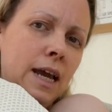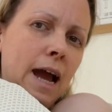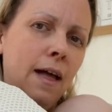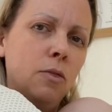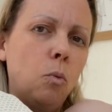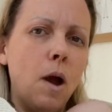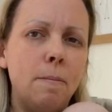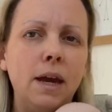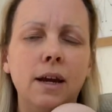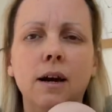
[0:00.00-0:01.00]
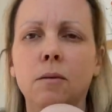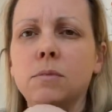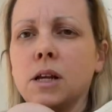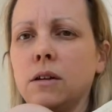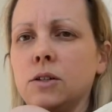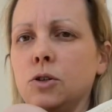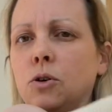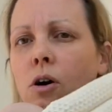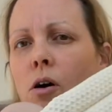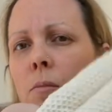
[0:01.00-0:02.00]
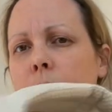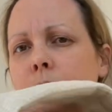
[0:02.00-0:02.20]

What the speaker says: and the webbing comes under your arm.